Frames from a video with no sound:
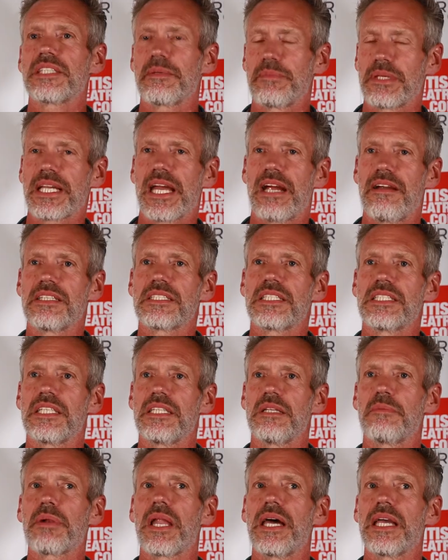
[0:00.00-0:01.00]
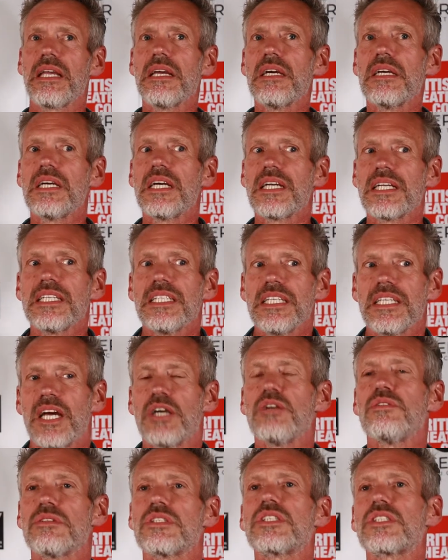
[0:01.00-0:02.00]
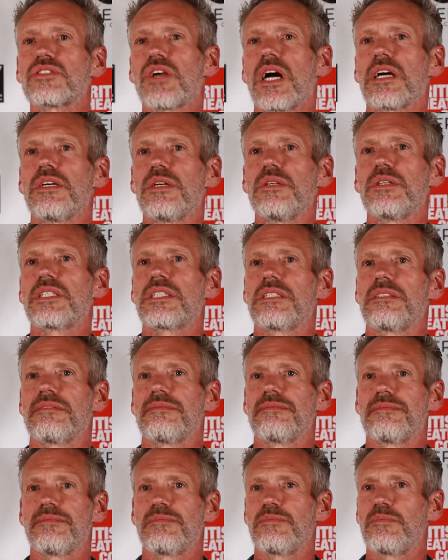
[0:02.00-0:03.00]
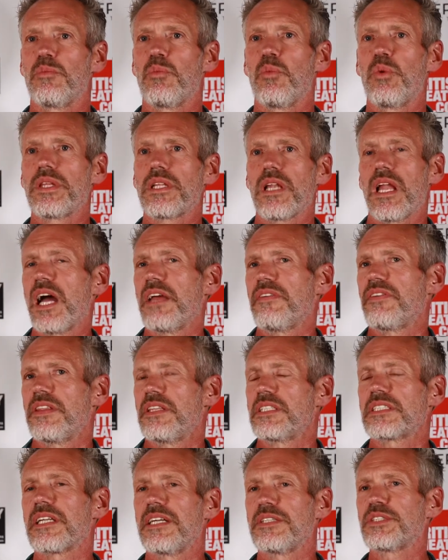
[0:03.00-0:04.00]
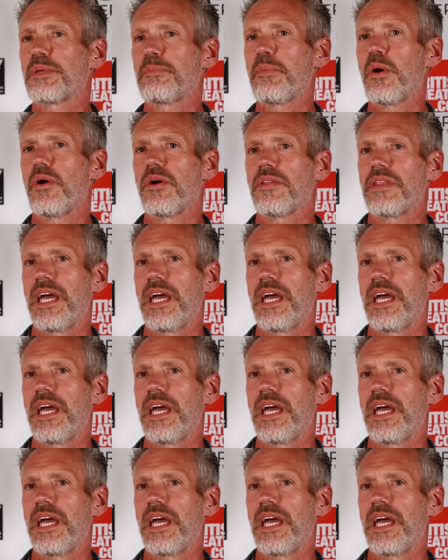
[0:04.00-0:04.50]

Some of the characters in the play, you know, struggled with life, and there's no support